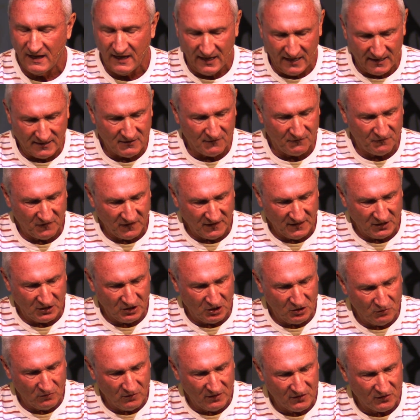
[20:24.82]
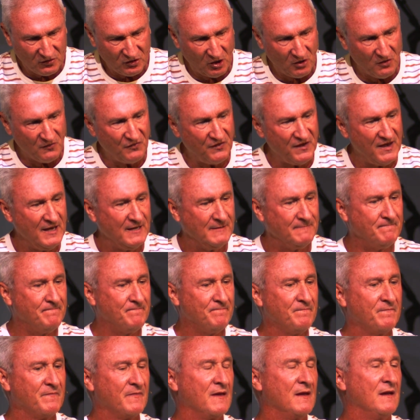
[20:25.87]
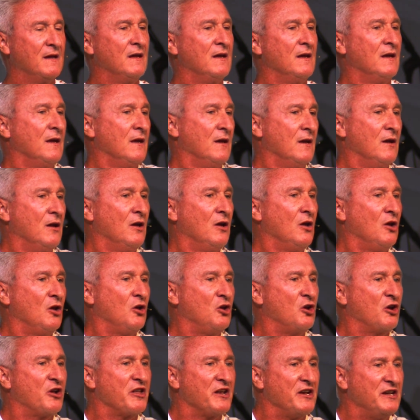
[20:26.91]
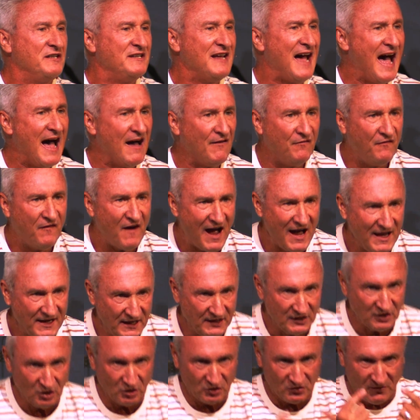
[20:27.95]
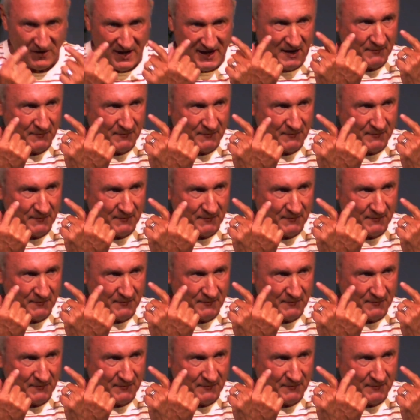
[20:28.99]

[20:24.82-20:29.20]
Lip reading: at defeating you. Third thing, you're going to die fighting. Look right